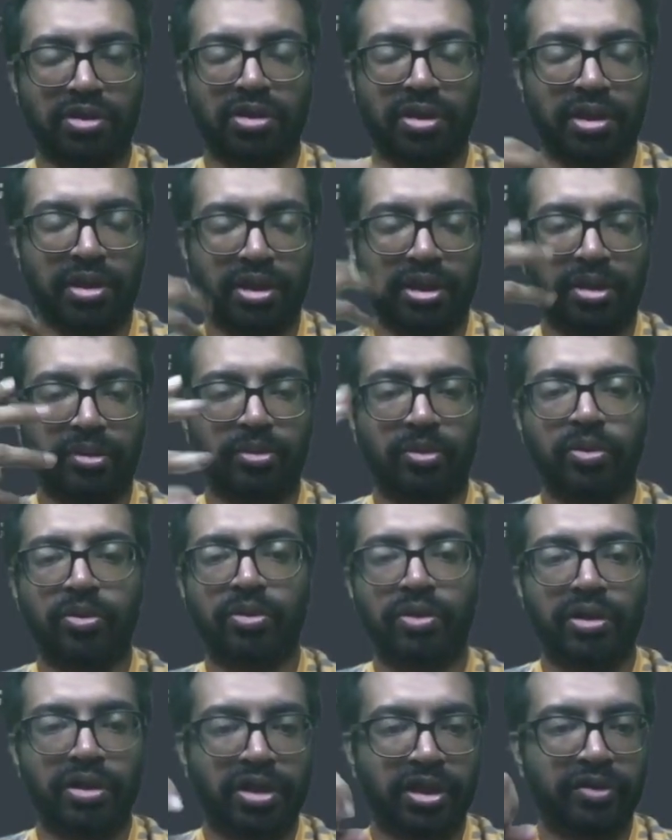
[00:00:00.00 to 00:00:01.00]
I'm going to
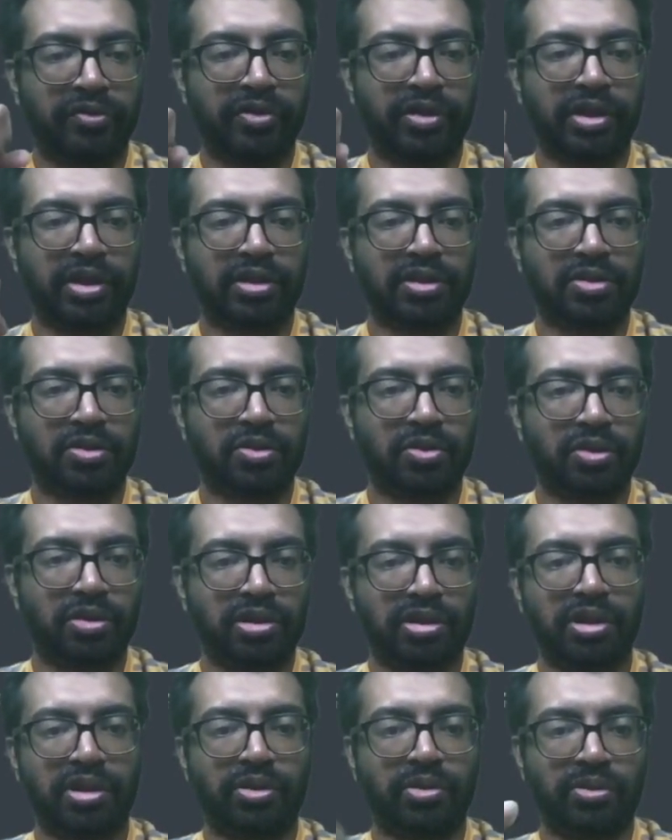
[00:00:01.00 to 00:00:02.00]
retrieve it and store
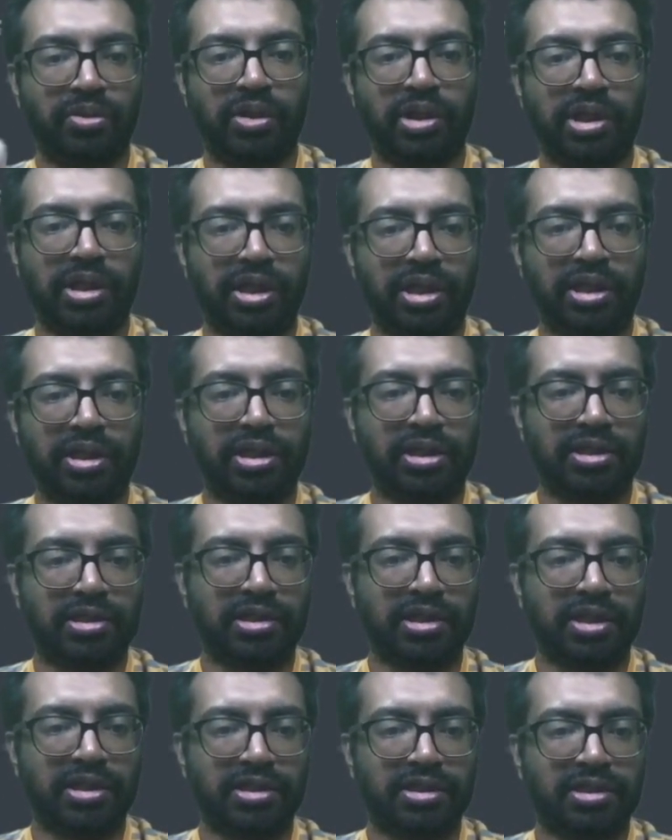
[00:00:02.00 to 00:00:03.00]
it in this
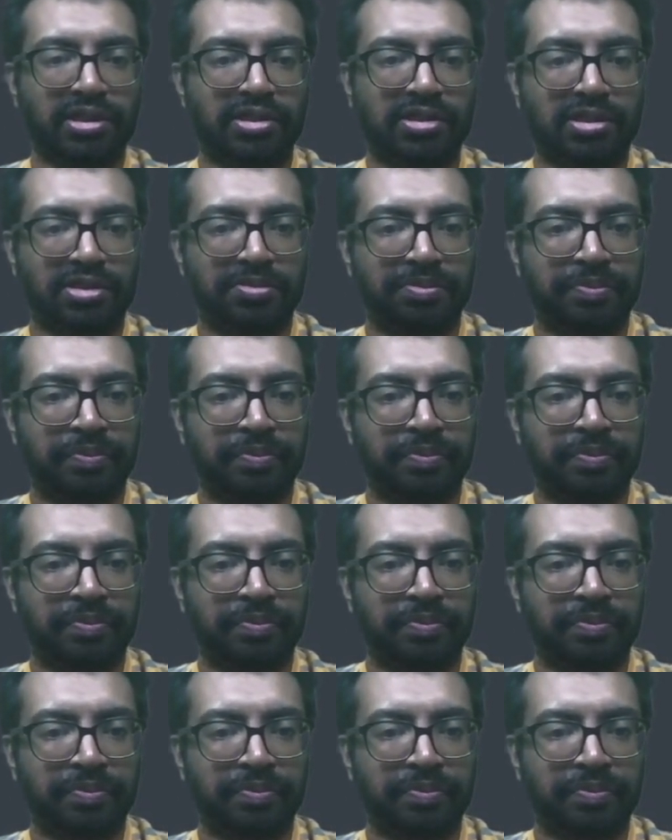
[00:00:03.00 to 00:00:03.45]
data structure.